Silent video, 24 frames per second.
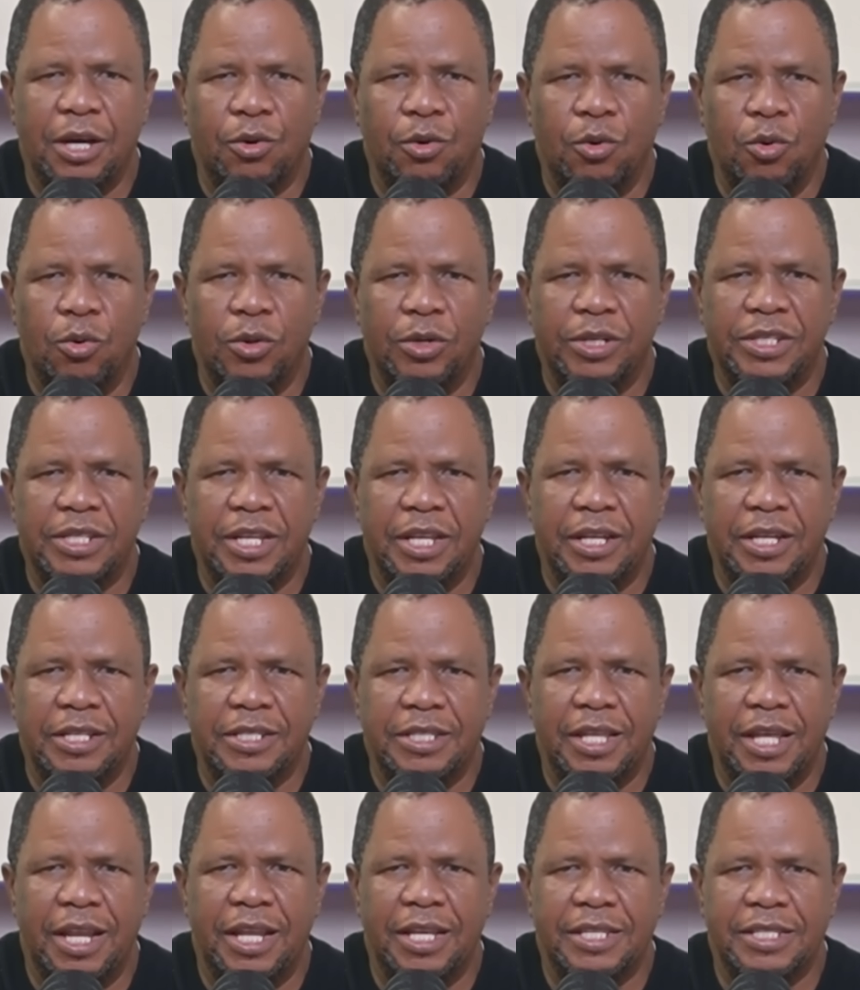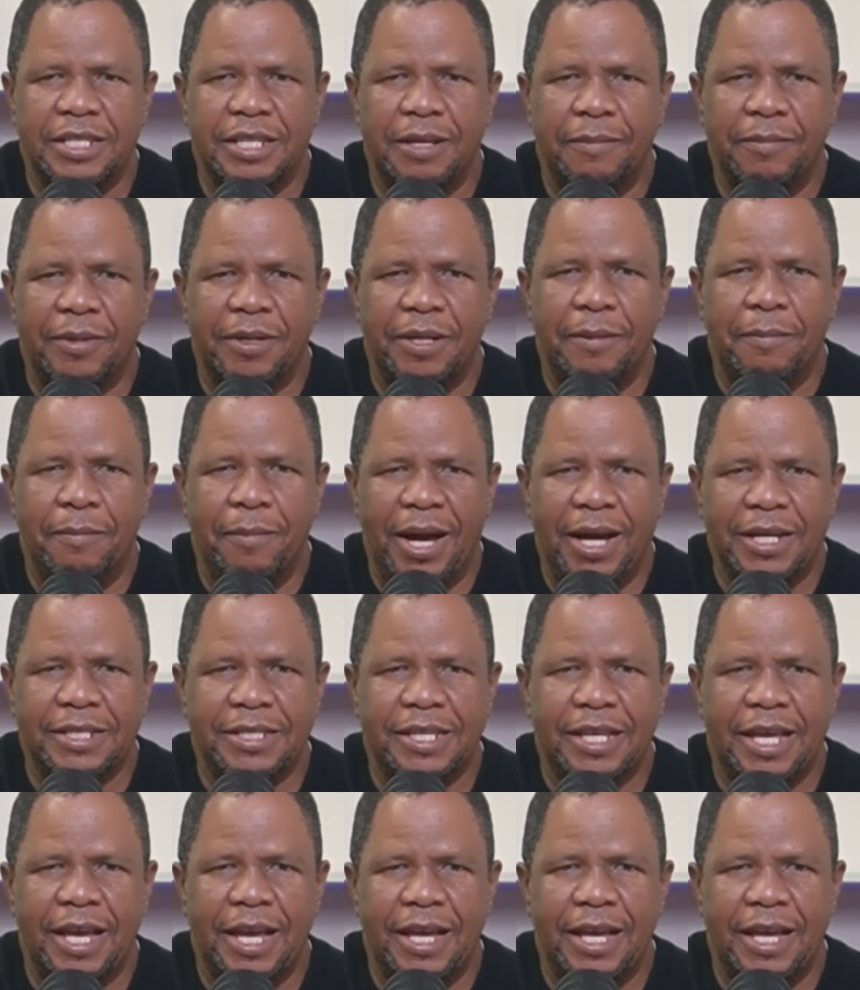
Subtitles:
role in the National Assembly marks